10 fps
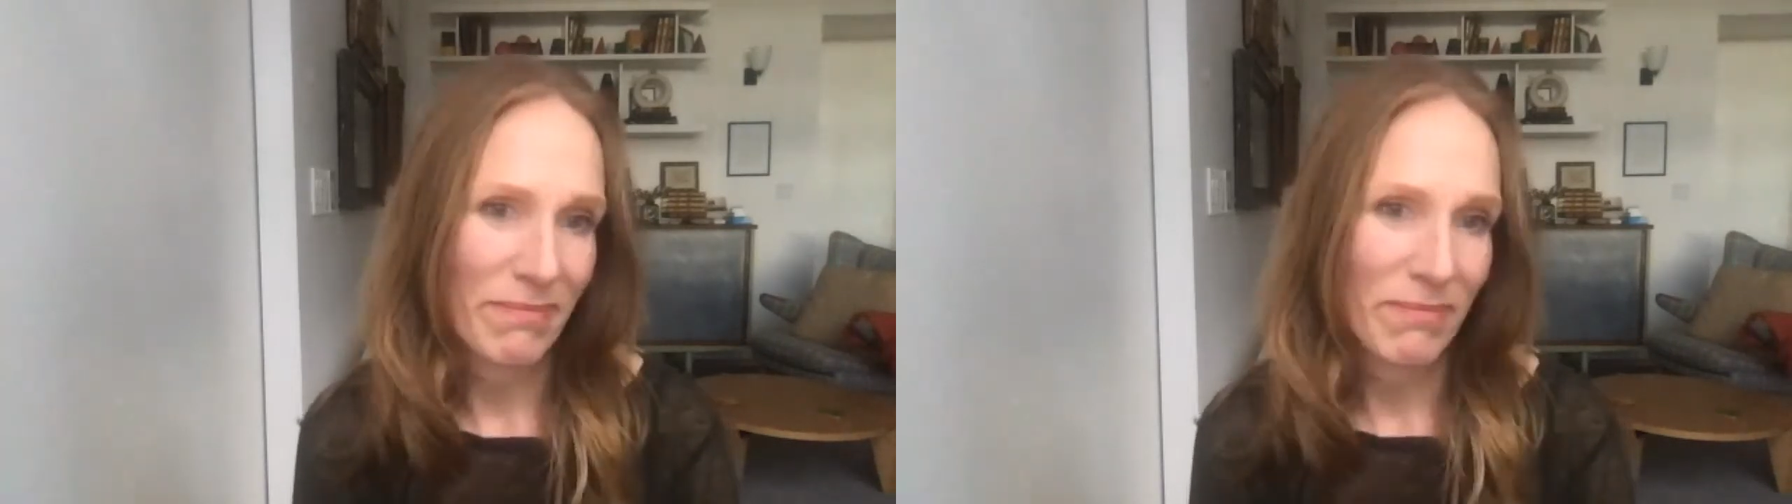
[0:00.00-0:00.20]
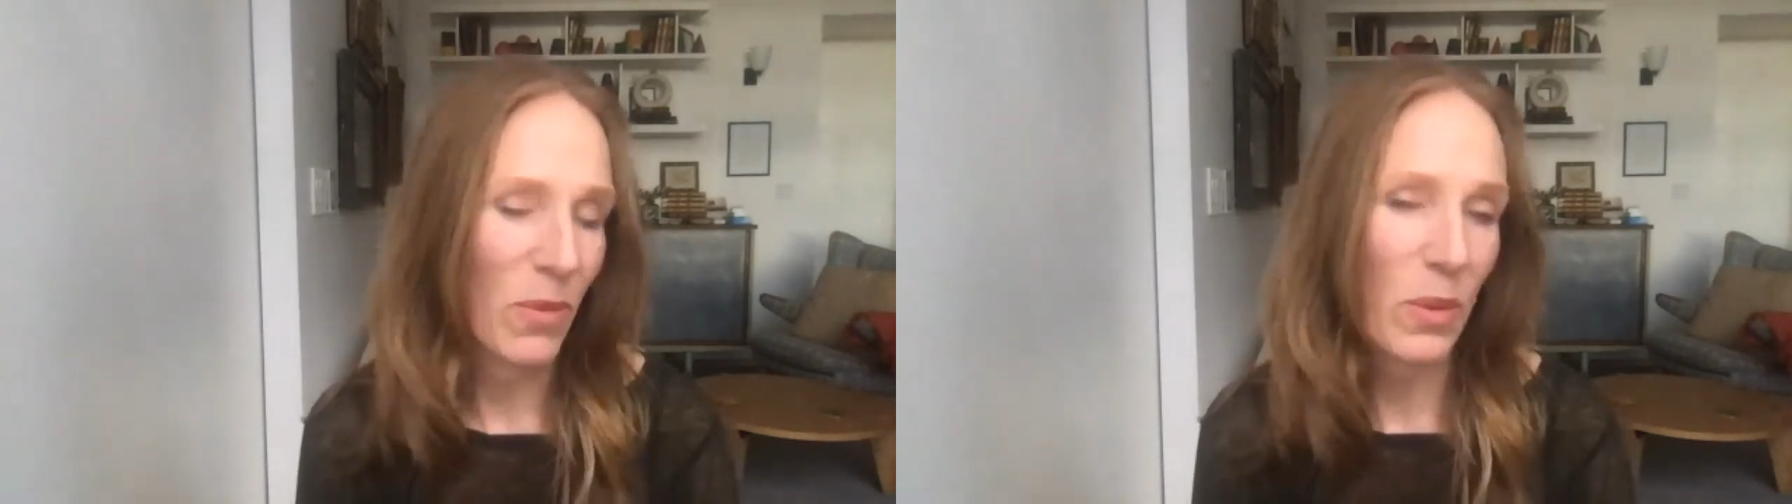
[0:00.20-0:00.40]

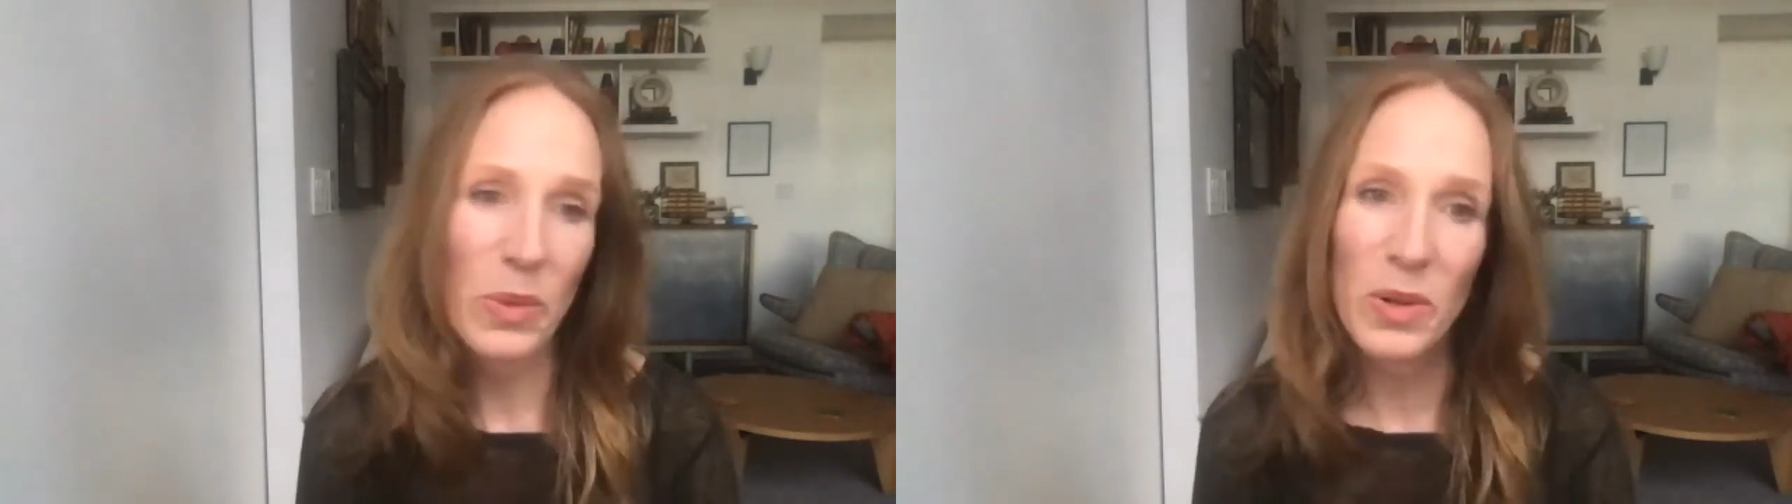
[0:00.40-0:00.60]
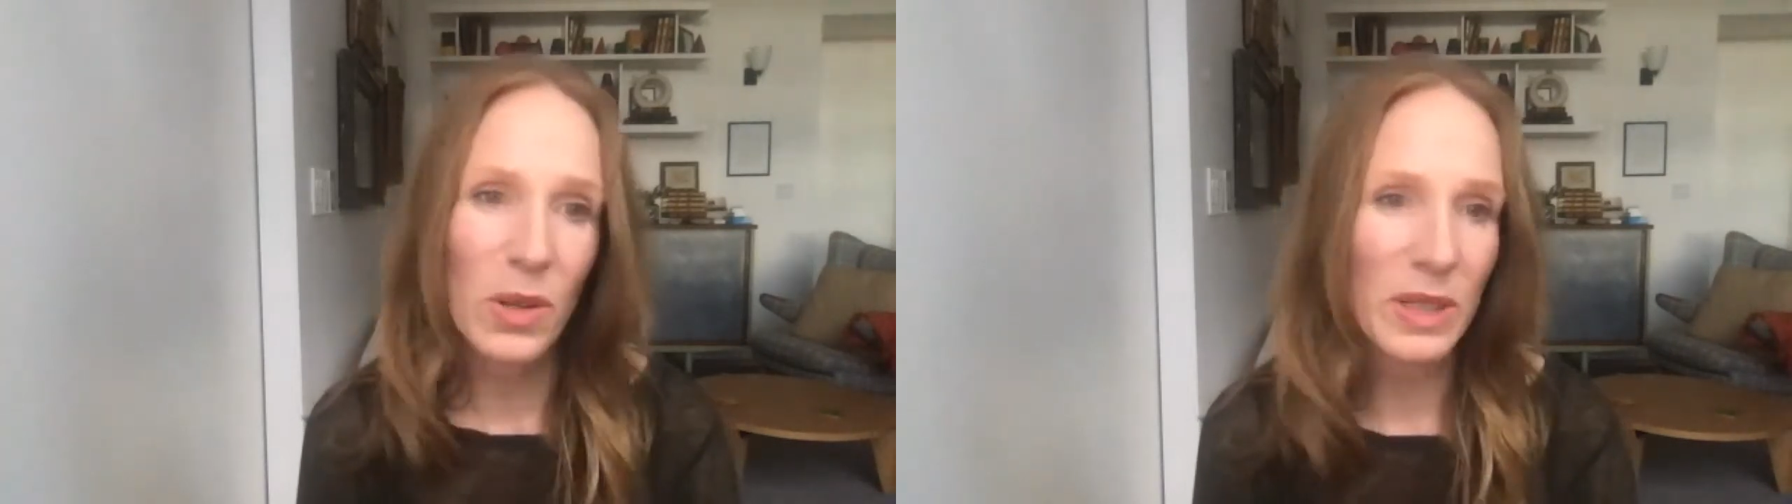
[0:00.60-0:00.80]

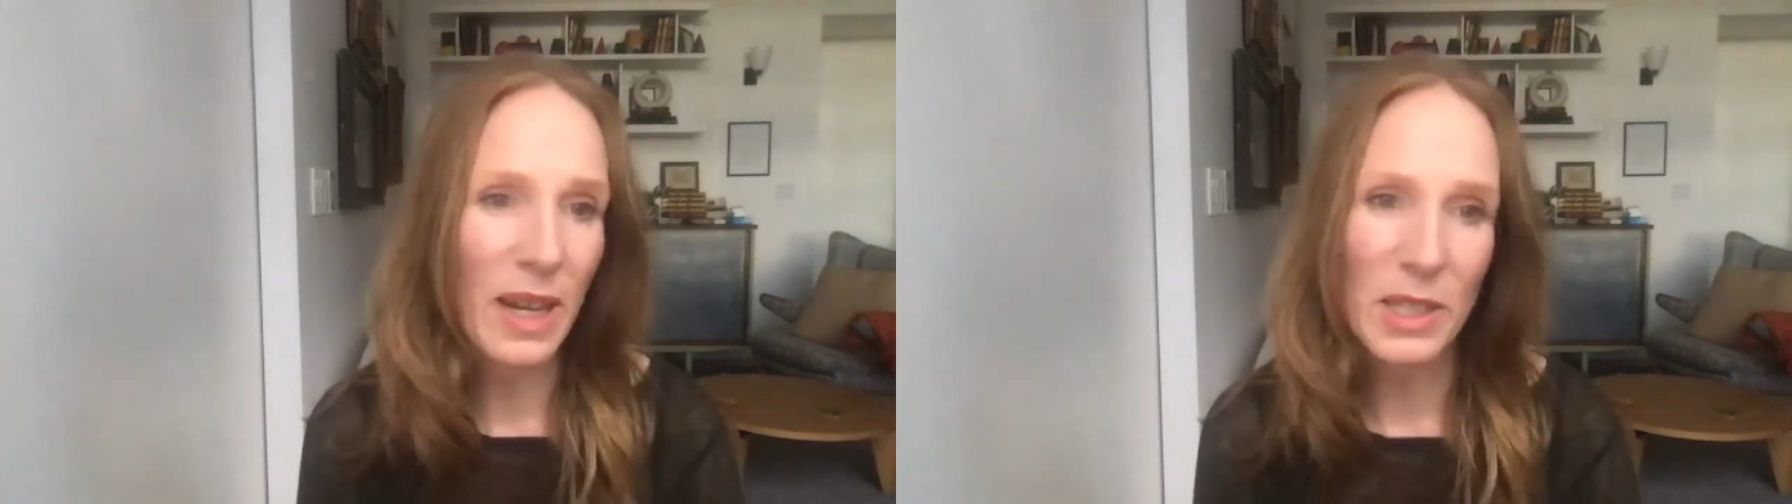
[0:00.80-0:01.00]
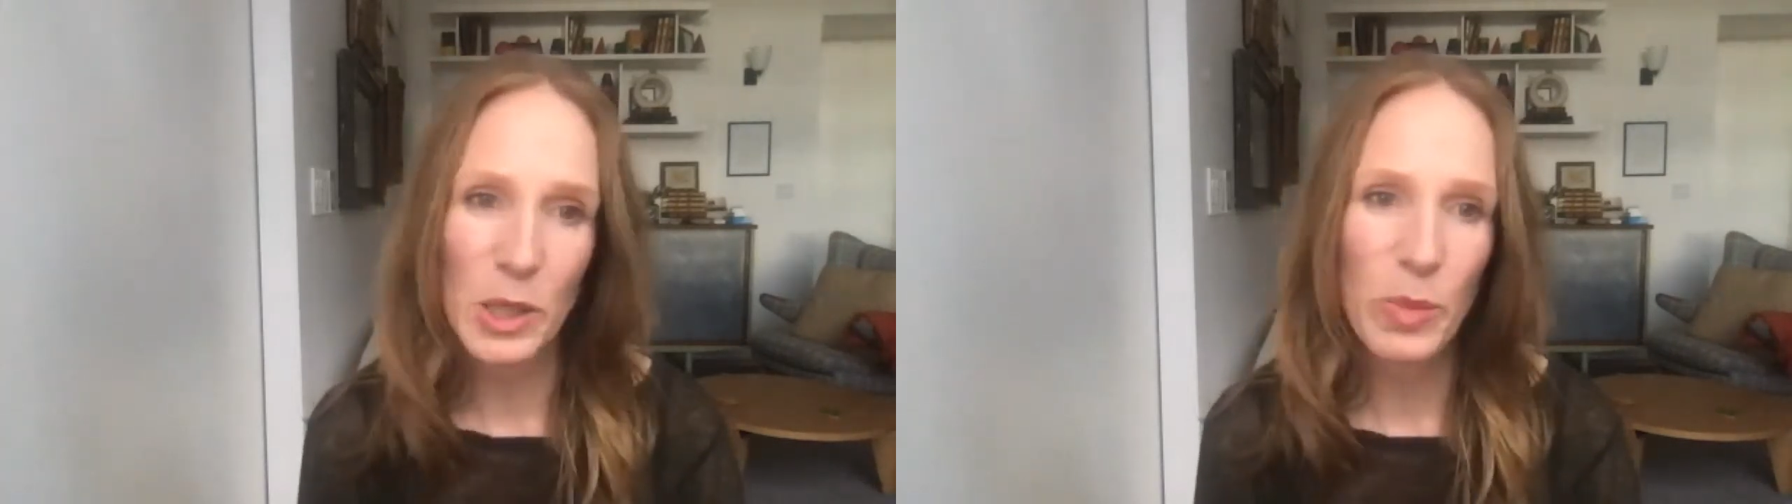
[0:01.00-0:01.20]
we're all
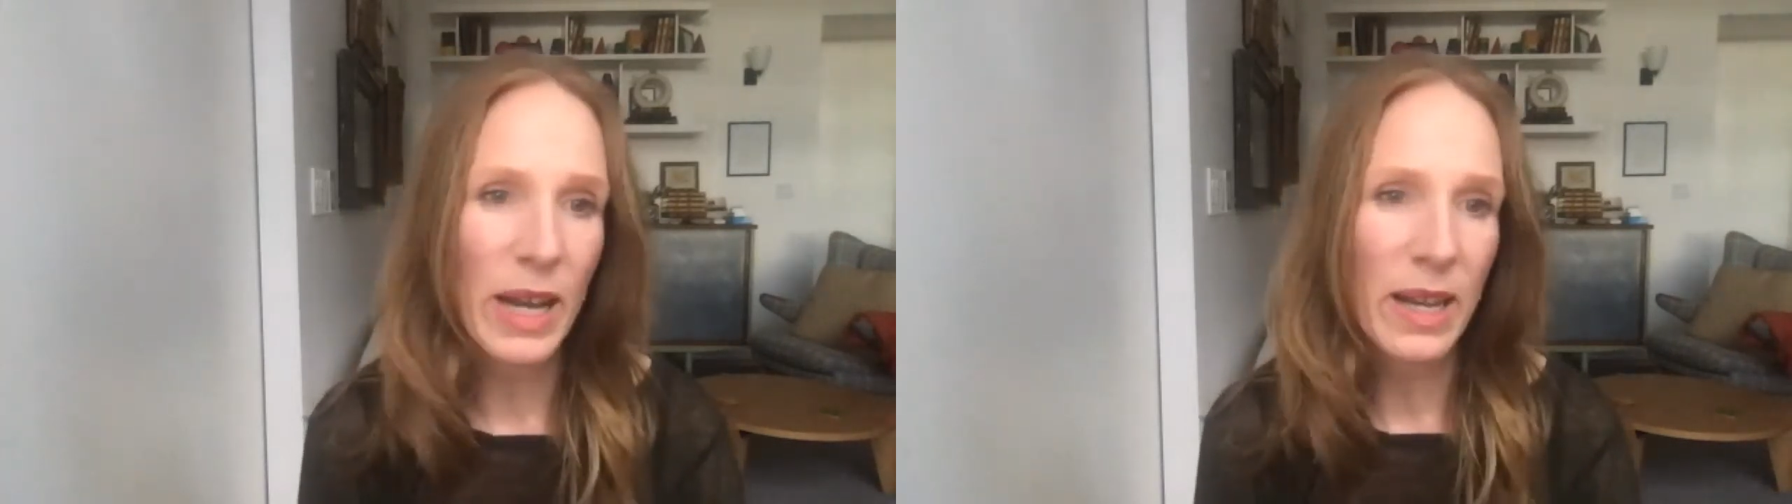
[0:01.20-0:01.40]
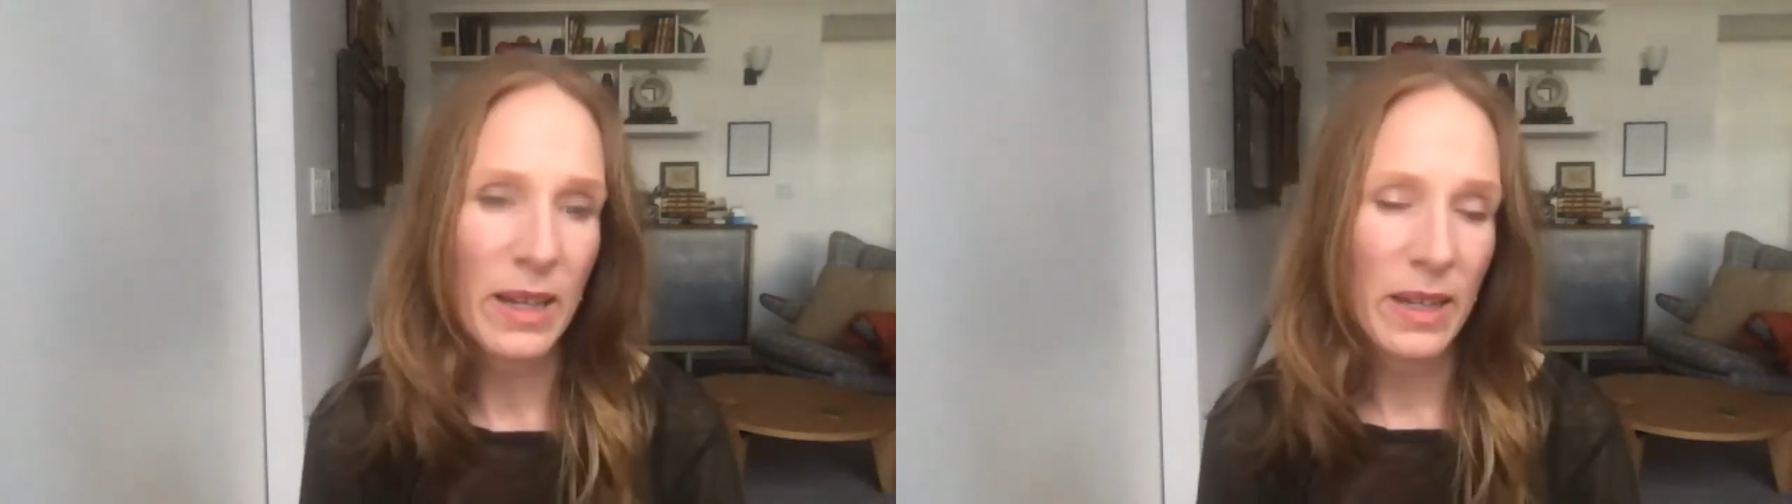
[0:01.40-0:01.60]
touched by
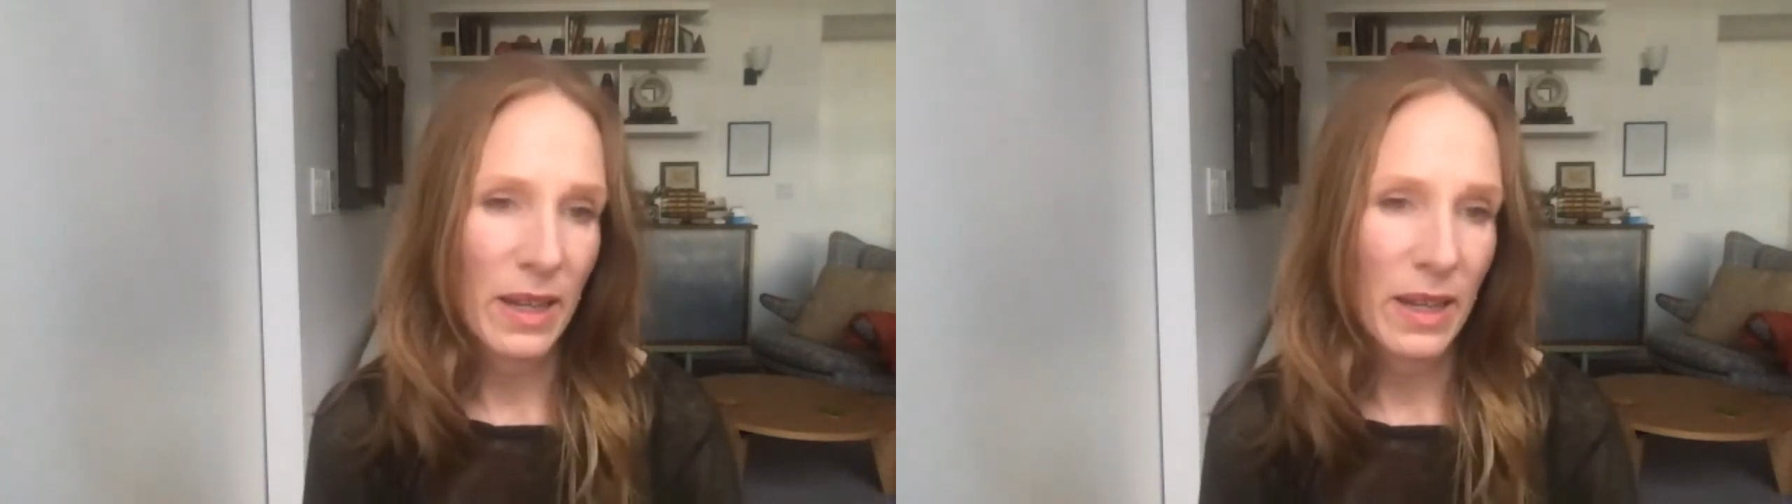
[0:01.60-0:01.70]
it.